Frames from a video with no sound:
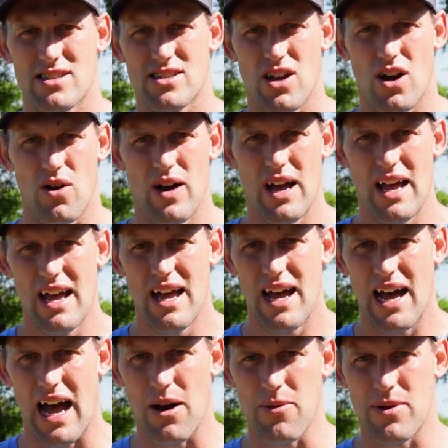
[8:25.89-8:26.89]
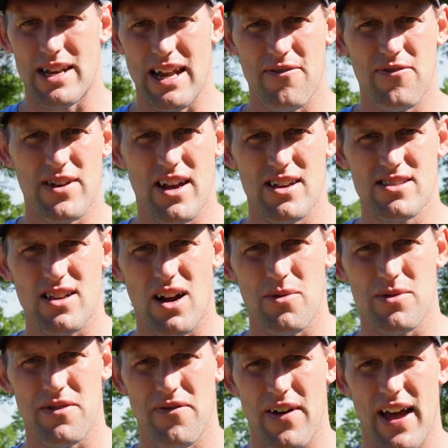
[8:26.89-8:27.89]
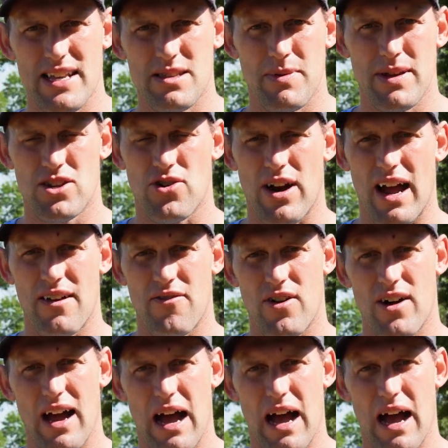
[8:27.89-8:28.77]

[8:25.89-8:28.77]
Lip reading: So I would definitely not start with a fast speed driver.